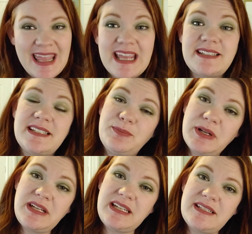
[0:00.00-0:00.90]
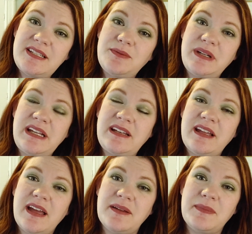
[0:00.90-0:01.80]
It's a pretty easy read.
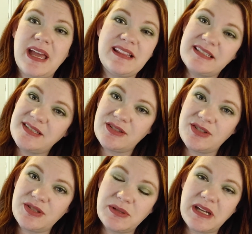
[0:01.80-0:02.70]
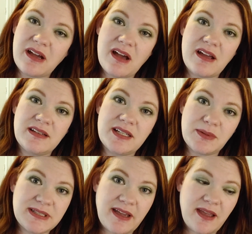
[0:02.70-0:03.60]
I listened to it on
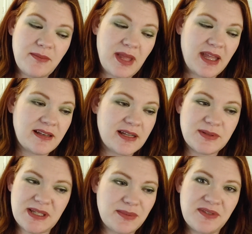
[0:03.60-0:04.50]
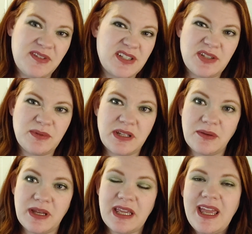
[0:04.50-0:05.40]
double time and I was able to finish it really
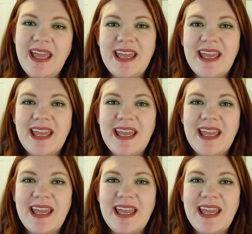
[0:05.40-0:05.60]
quick.